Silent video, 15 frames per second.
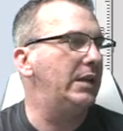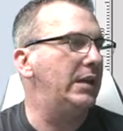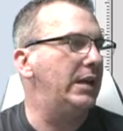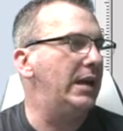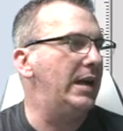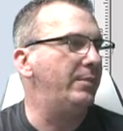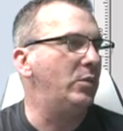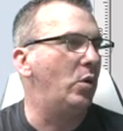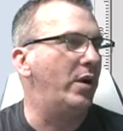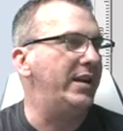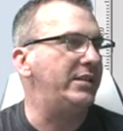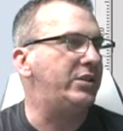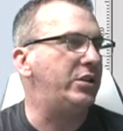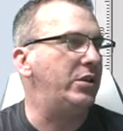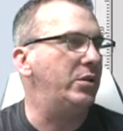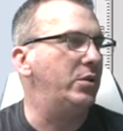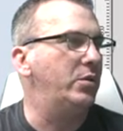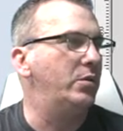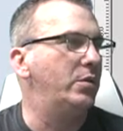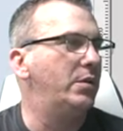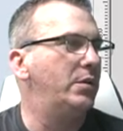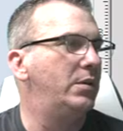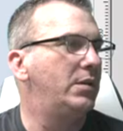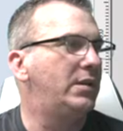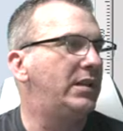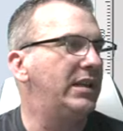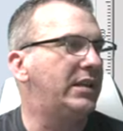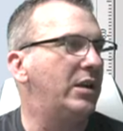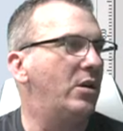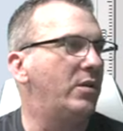I'm going to
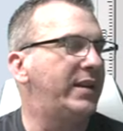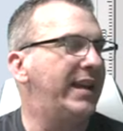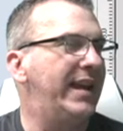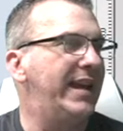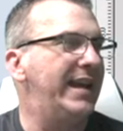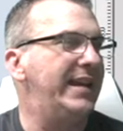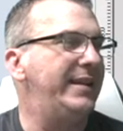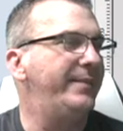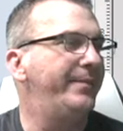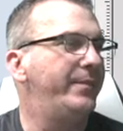click OK,